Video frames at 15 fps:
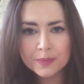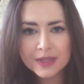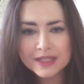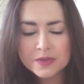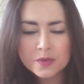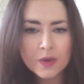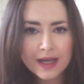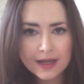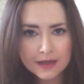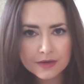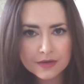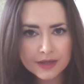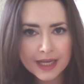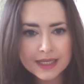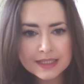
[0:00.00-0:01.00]
That's why I
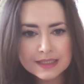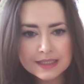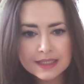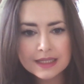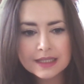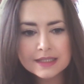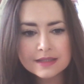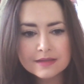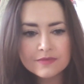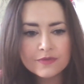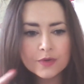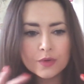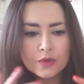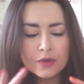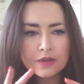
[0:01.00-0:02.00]
created it, is
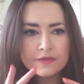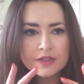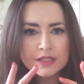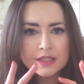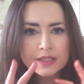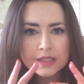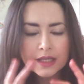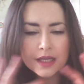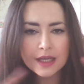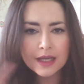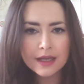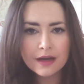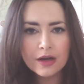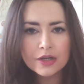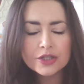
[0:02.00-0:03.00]
for all of us
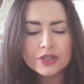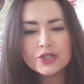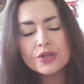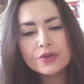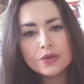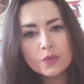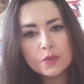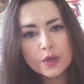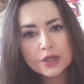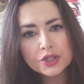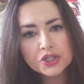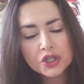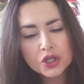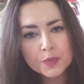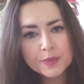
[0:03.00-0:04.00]
on journal
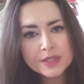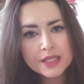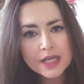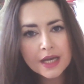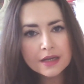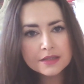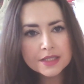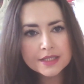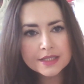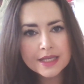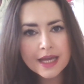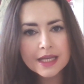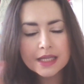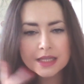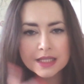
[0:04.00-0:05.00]
workshops to
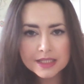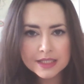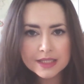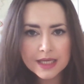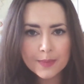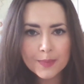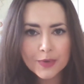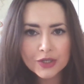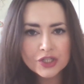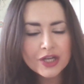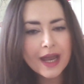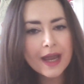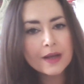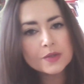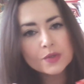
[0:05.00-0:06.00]
say, this is our
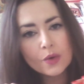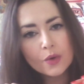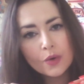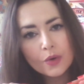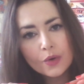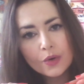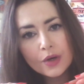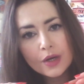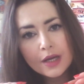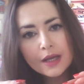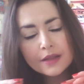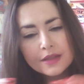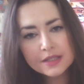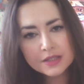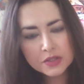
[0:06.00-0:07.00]
projects, or
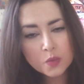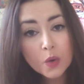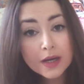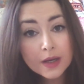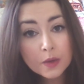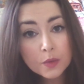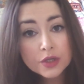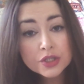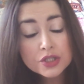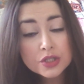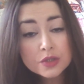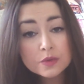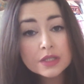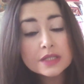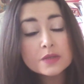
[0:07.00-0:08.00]
this is what I want to
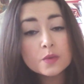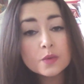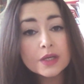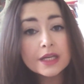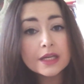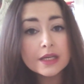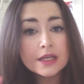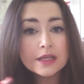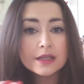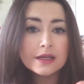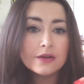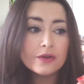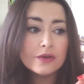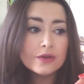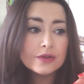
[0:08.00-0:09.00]
do this week,
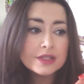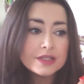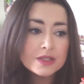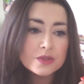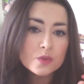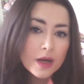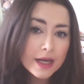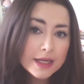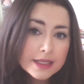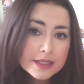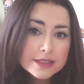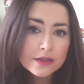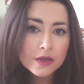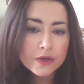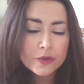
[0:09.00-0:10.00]
or this is what
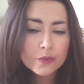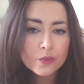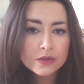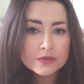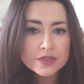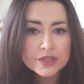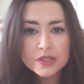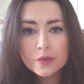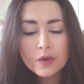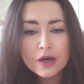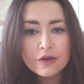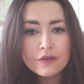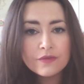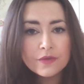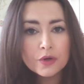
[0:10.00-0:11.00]
isn't going so
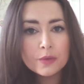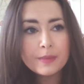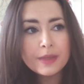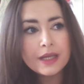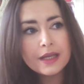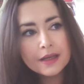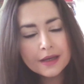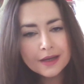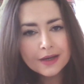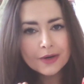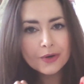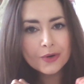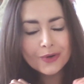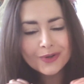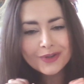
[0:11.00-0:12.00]
well for me,
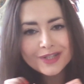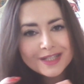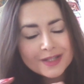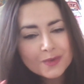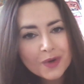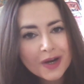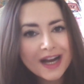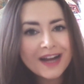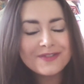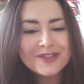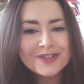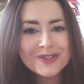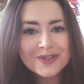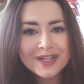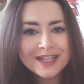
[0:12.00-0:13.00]
or this is what I've
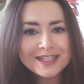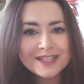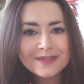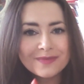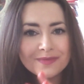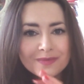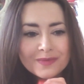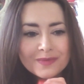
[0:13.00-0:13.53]
just created,